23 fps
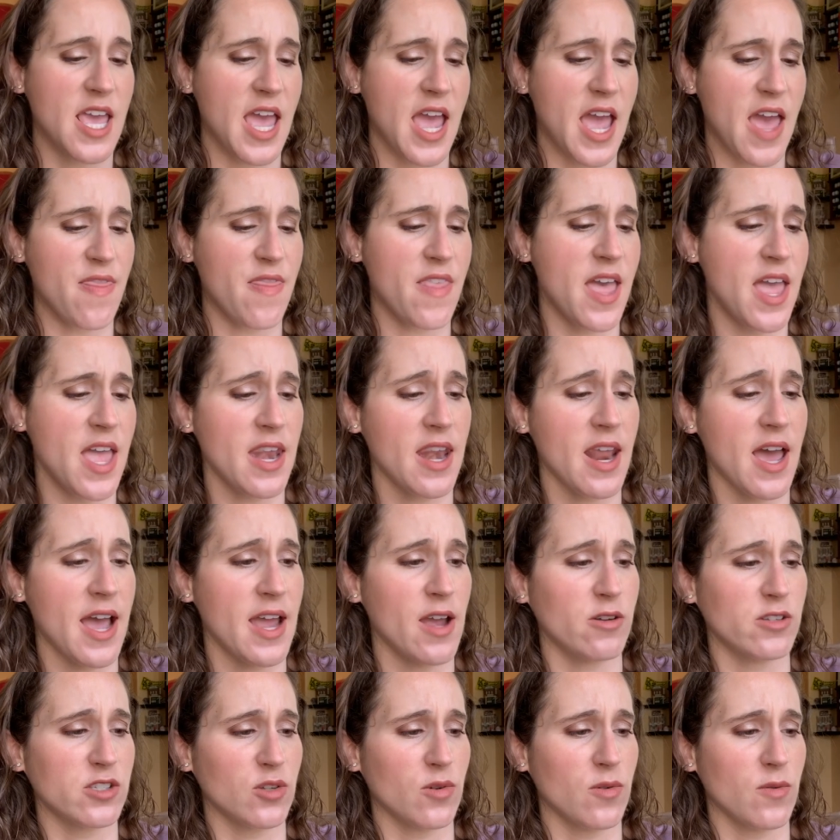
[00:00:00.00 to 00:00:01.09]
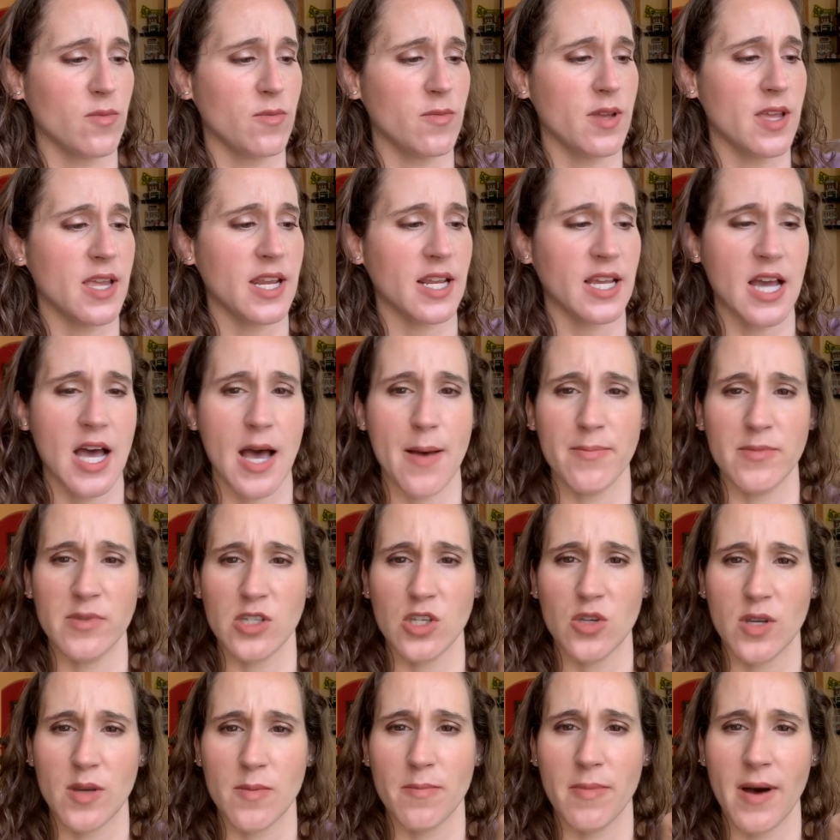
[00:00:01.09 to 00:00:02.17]
And then I also, it comes,
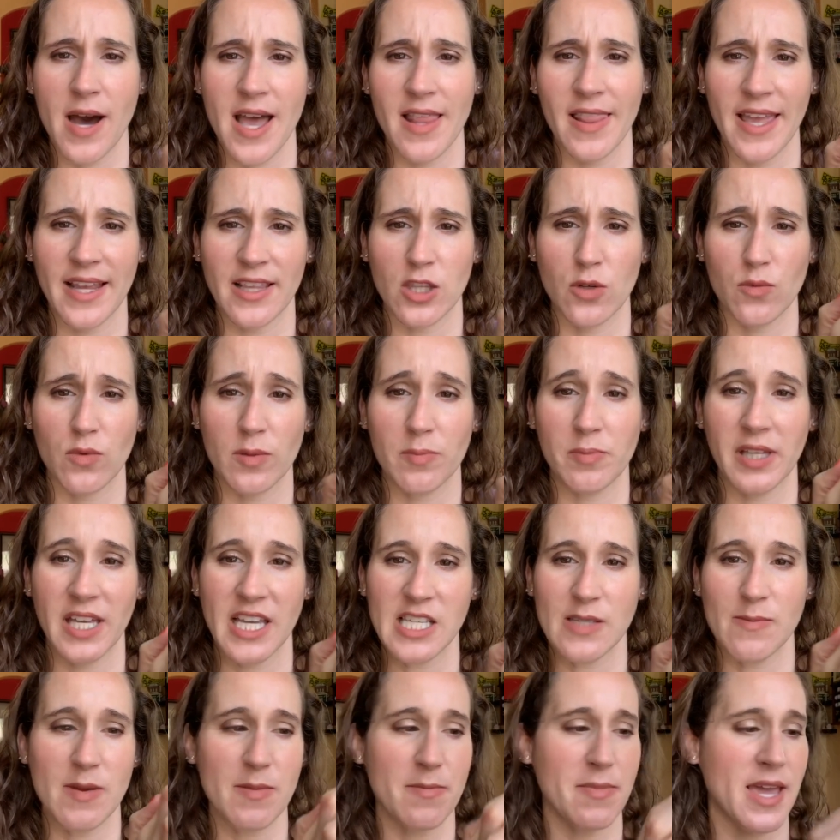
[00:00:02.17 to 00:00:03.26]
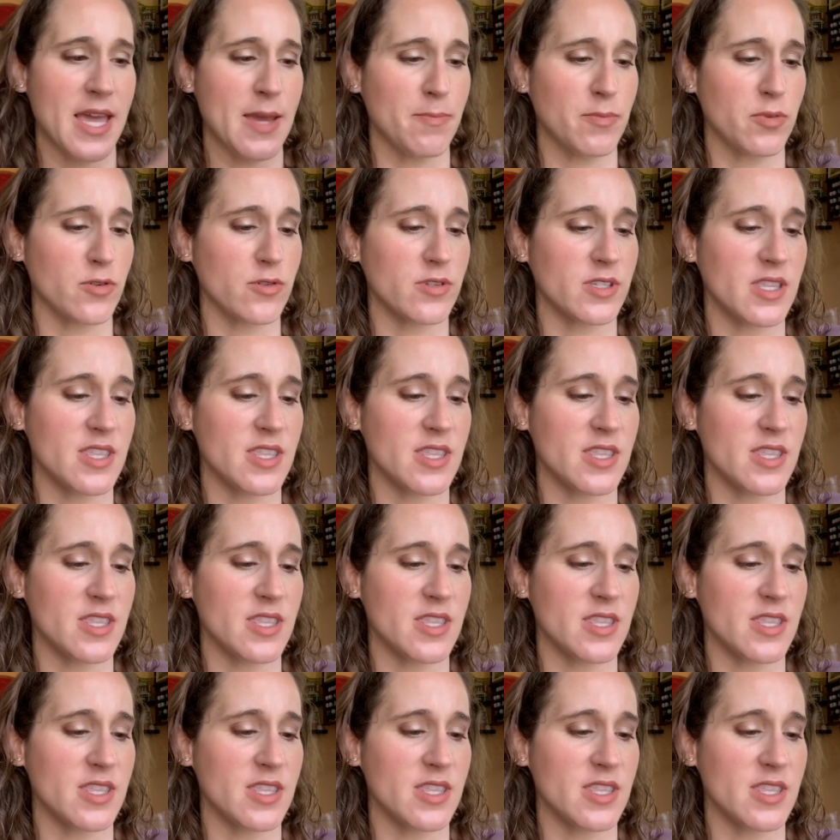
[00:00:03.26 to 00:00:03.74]
you can buy like the replacement papers.